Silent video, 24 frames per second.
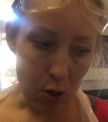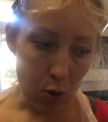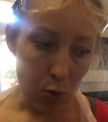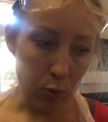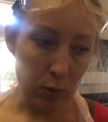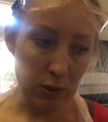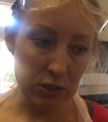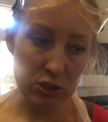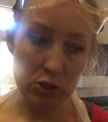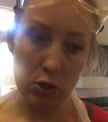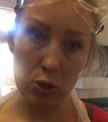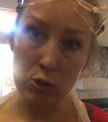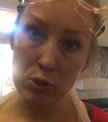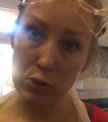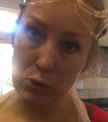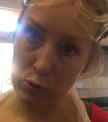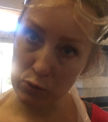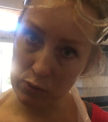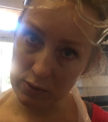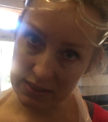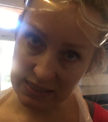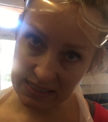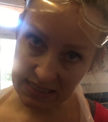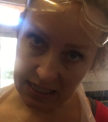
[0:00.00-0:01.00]
which are
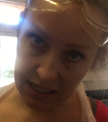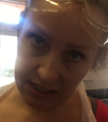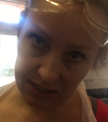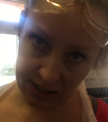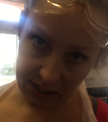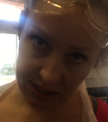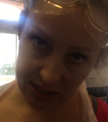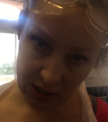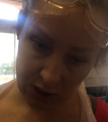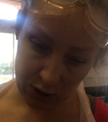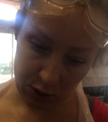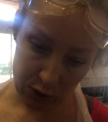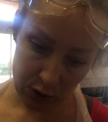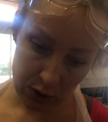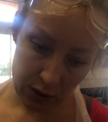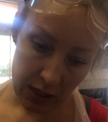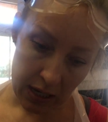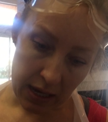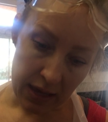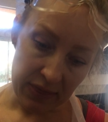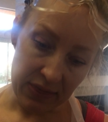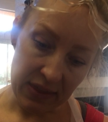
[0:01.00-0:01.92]
unicellular.